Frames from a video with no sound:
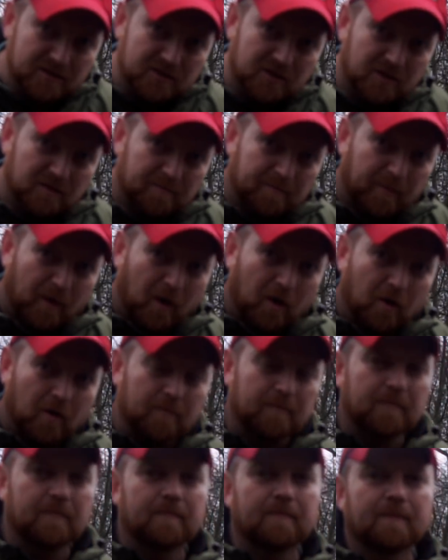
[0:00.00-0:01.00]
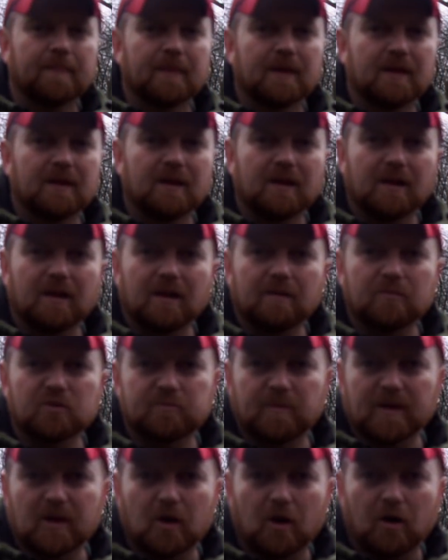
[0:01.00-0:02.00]
to the bottom, it must have
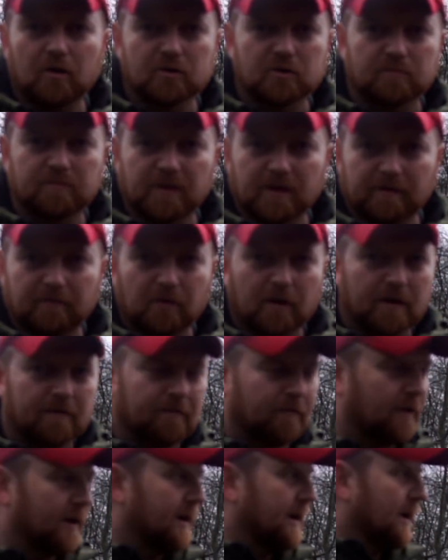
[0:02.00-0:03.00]
been caught on something. I've got it free